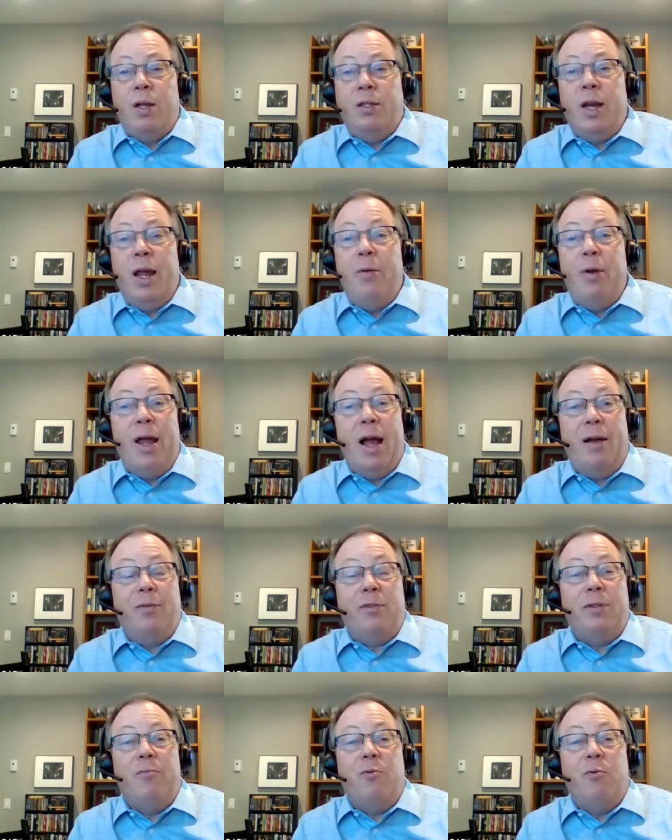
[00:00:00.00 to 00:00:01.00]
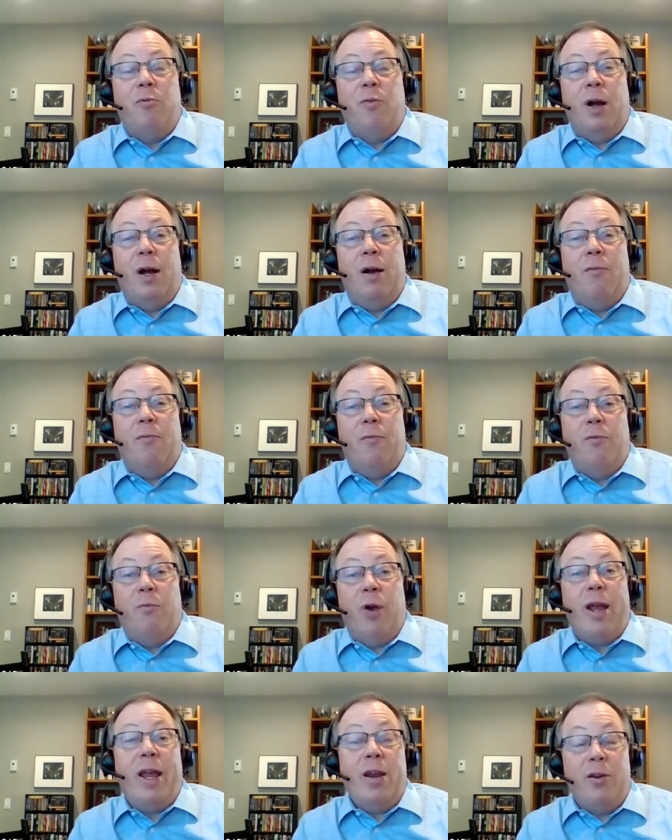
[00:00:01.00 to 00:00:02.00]
Today we have some uh,
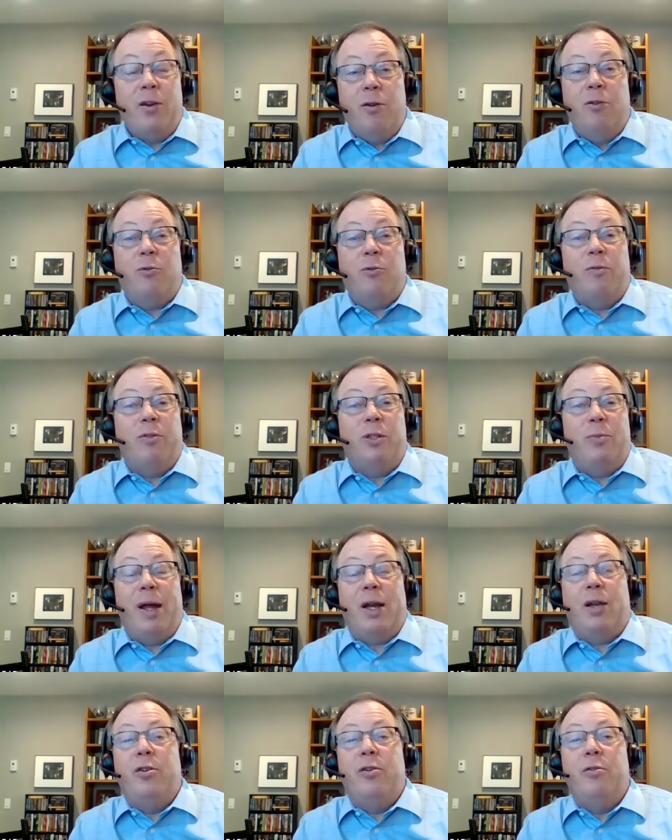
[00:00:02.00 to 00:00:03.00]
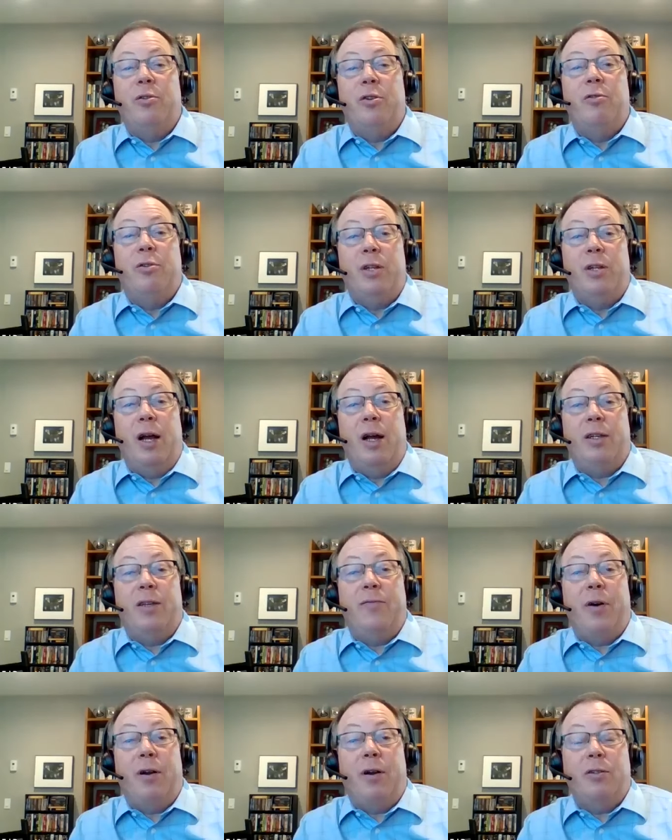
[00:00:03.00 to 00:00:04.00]
breaking news with respect to new uh,
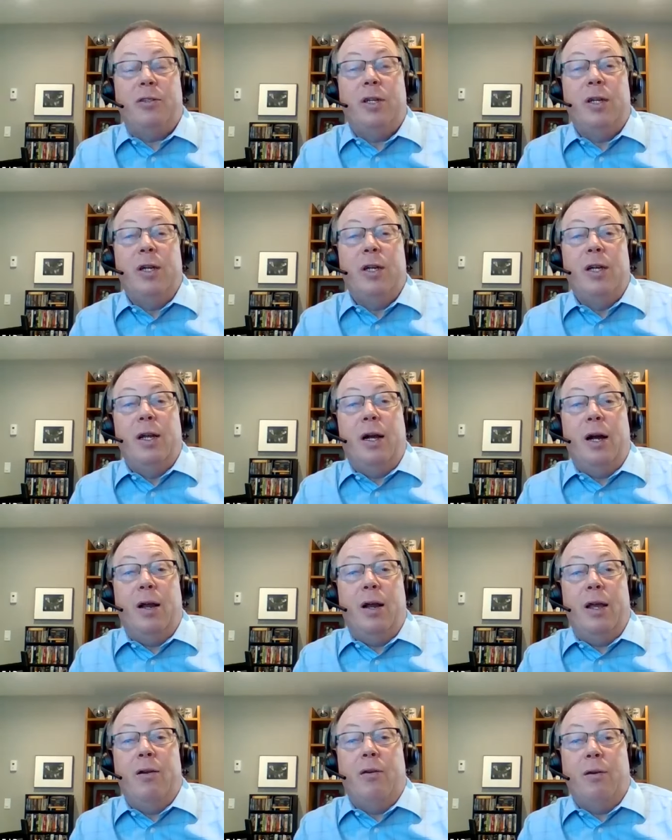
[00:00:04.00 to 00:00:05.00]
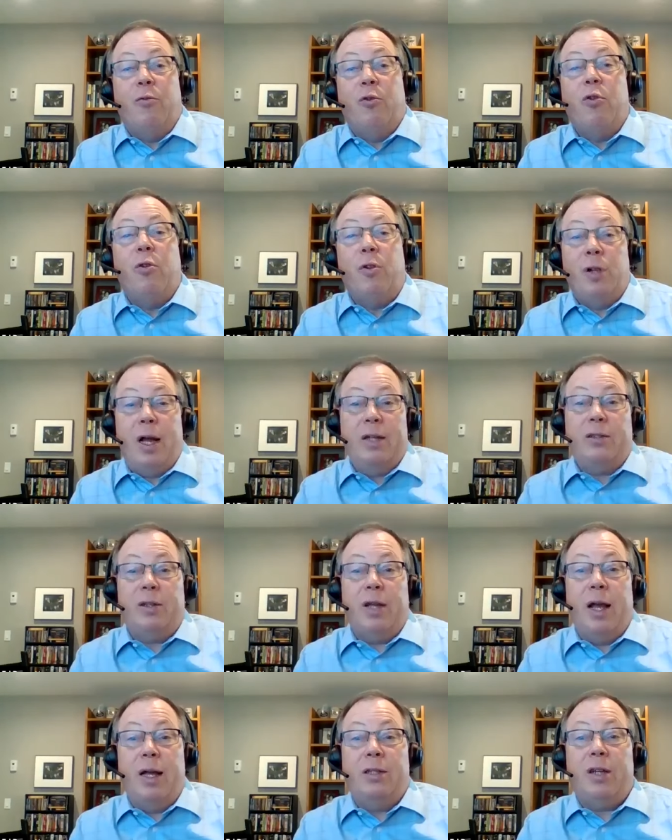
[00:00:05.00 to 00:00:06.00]
DFARS uh, interim rule has,
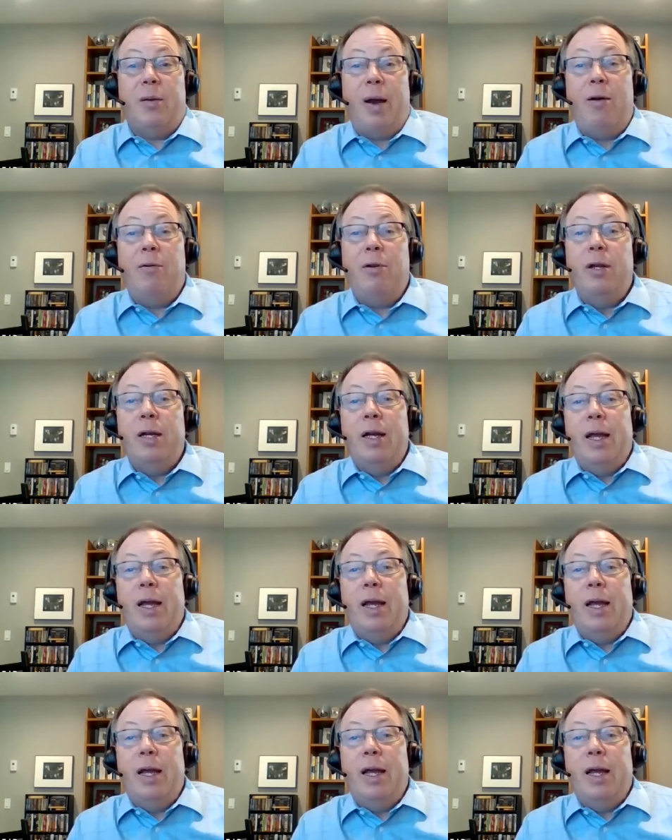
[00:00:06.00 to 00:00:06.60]
has come out,